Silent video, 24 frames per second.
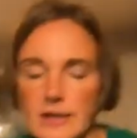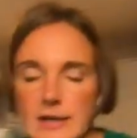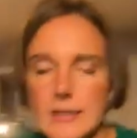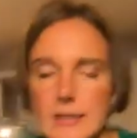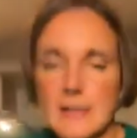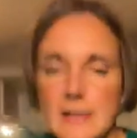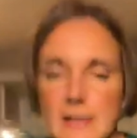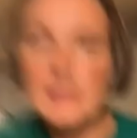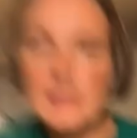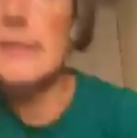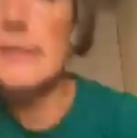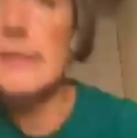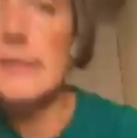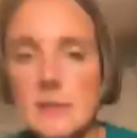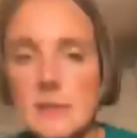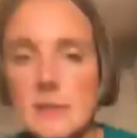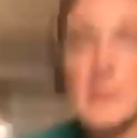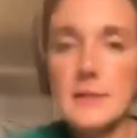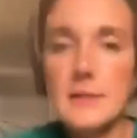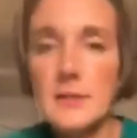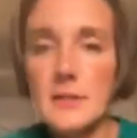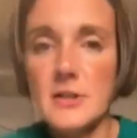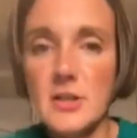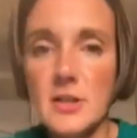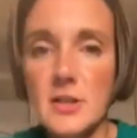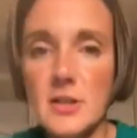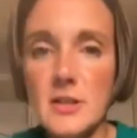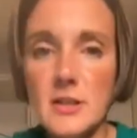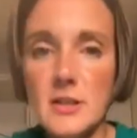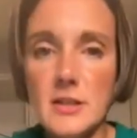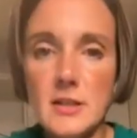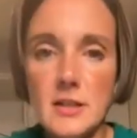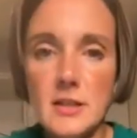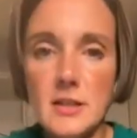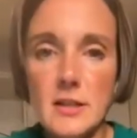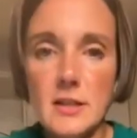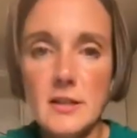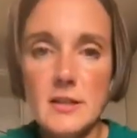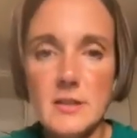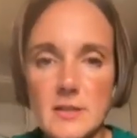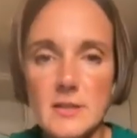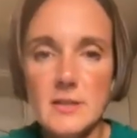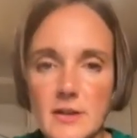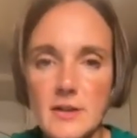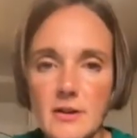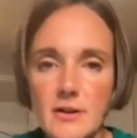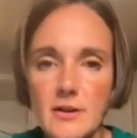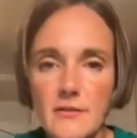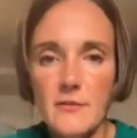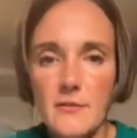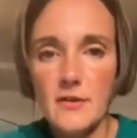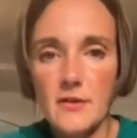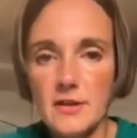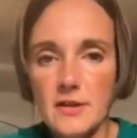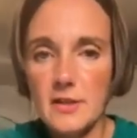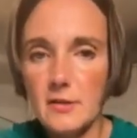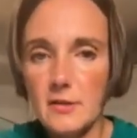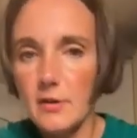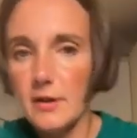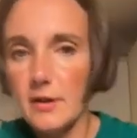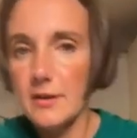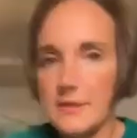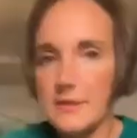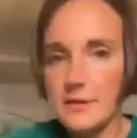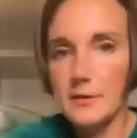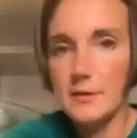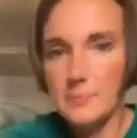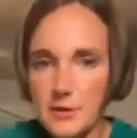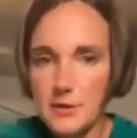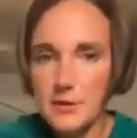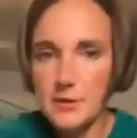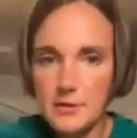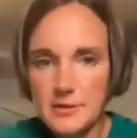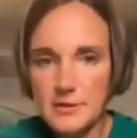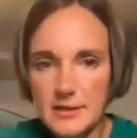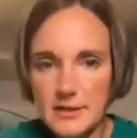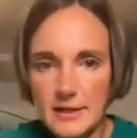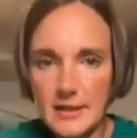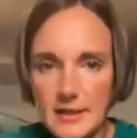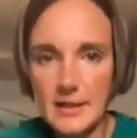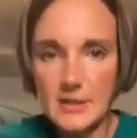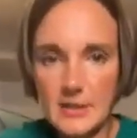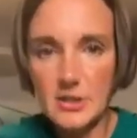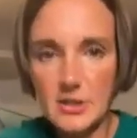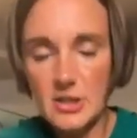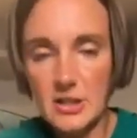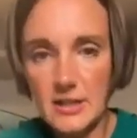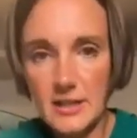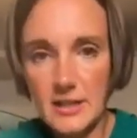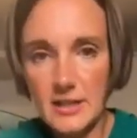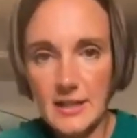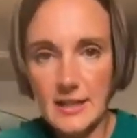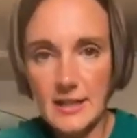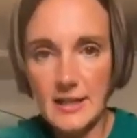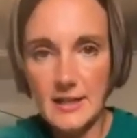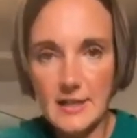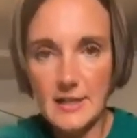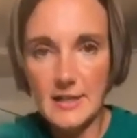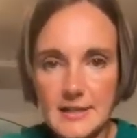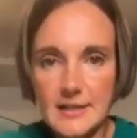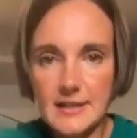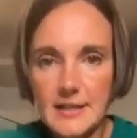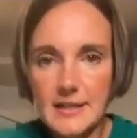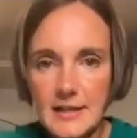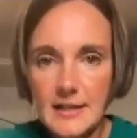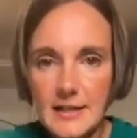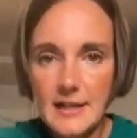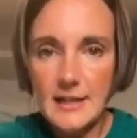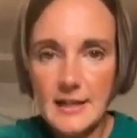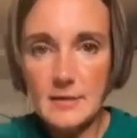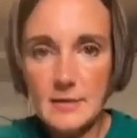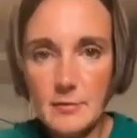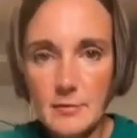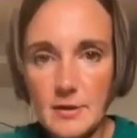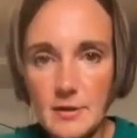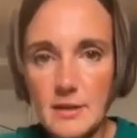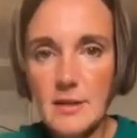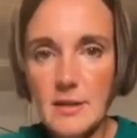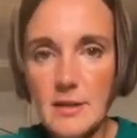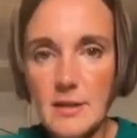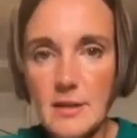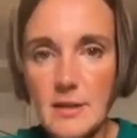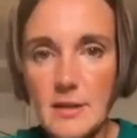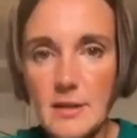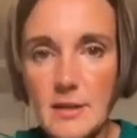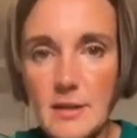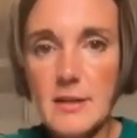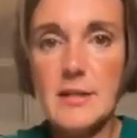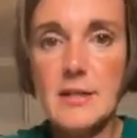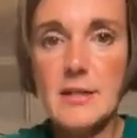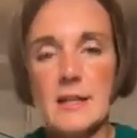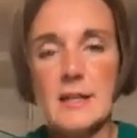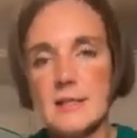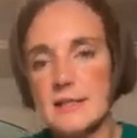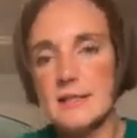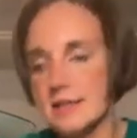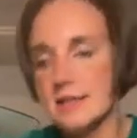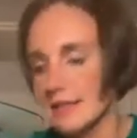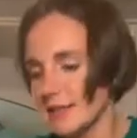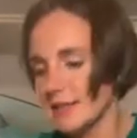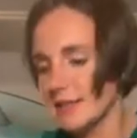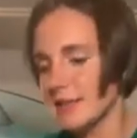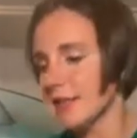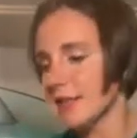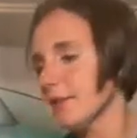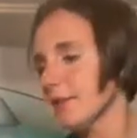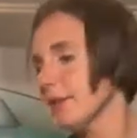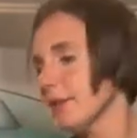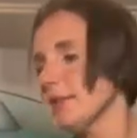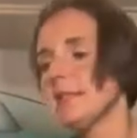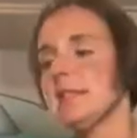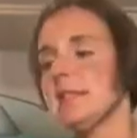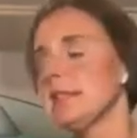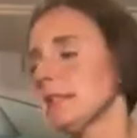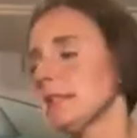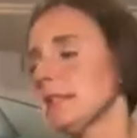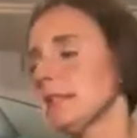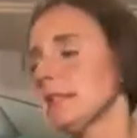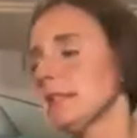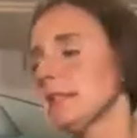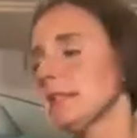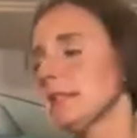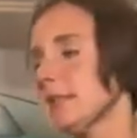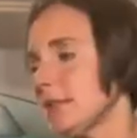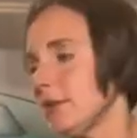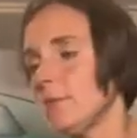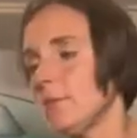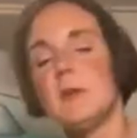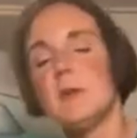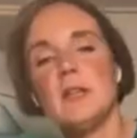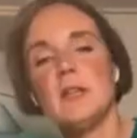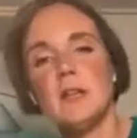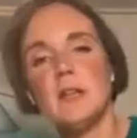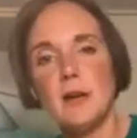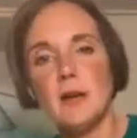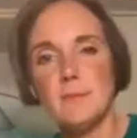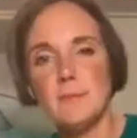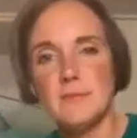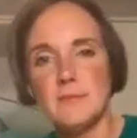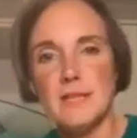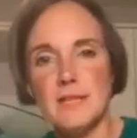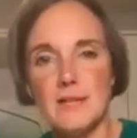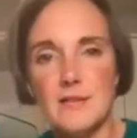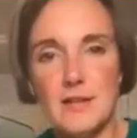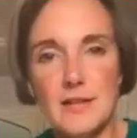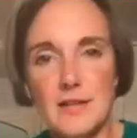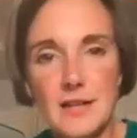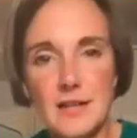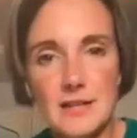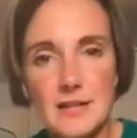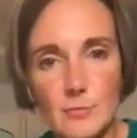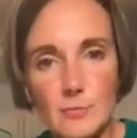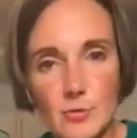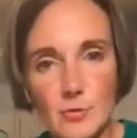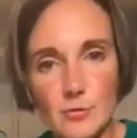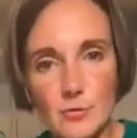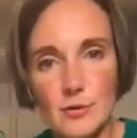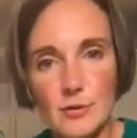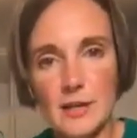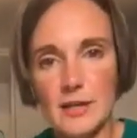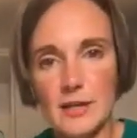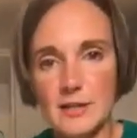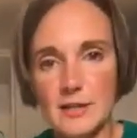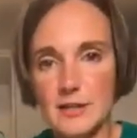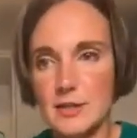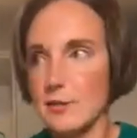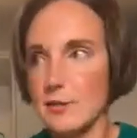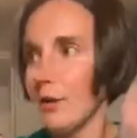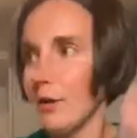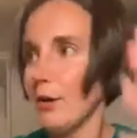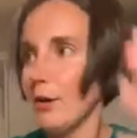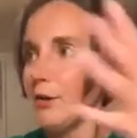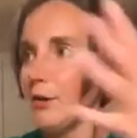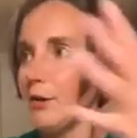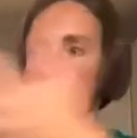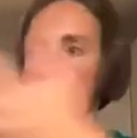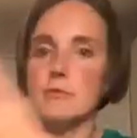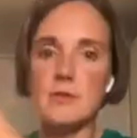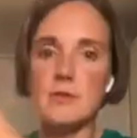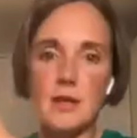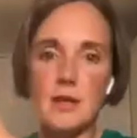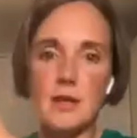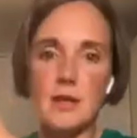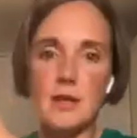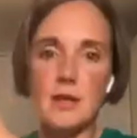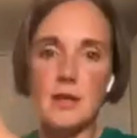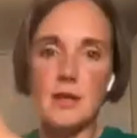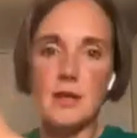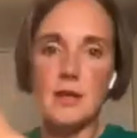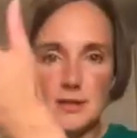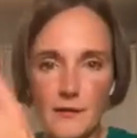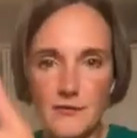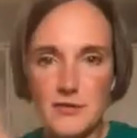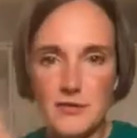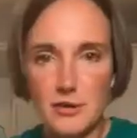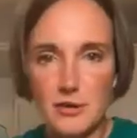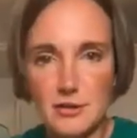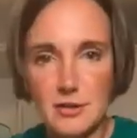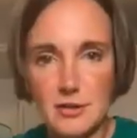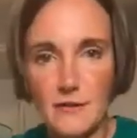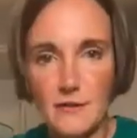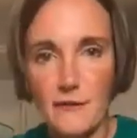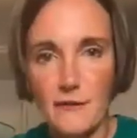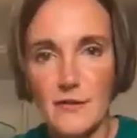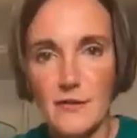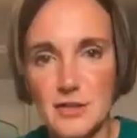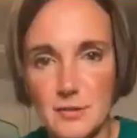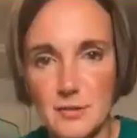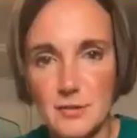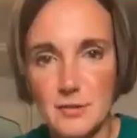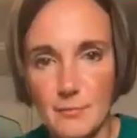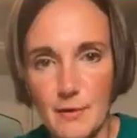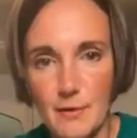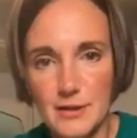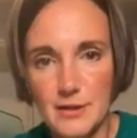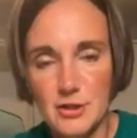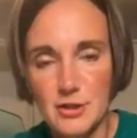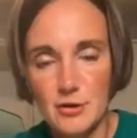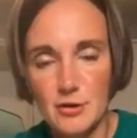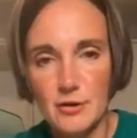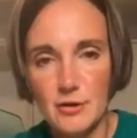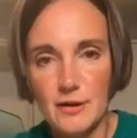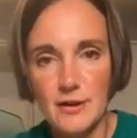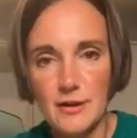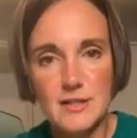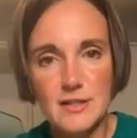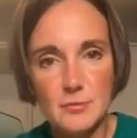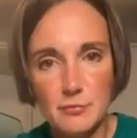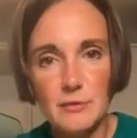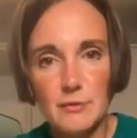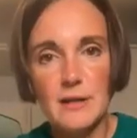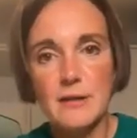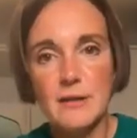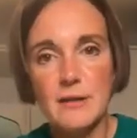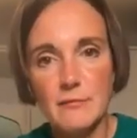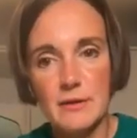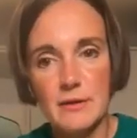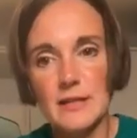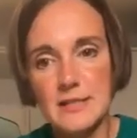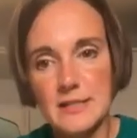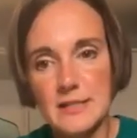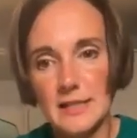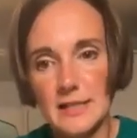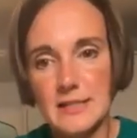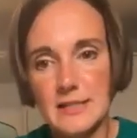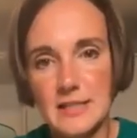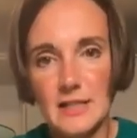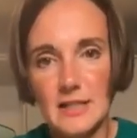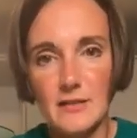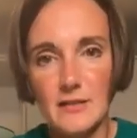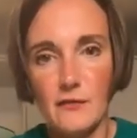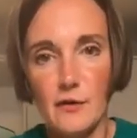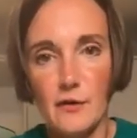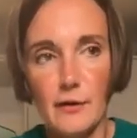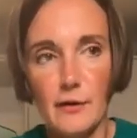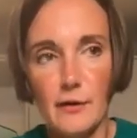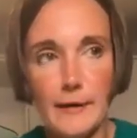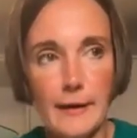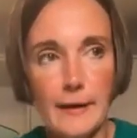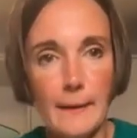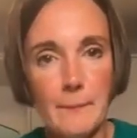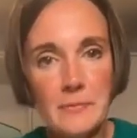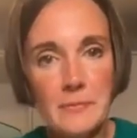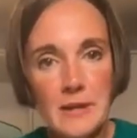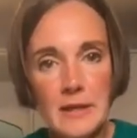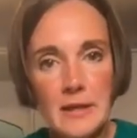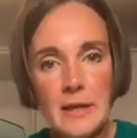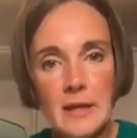It's just so, I find it quite therapeutic actually, and it's one of those things that is so easy to do. And when you come down the next morning to a whole like 12 jars of freshly made yogurt, it's really, really satisfying.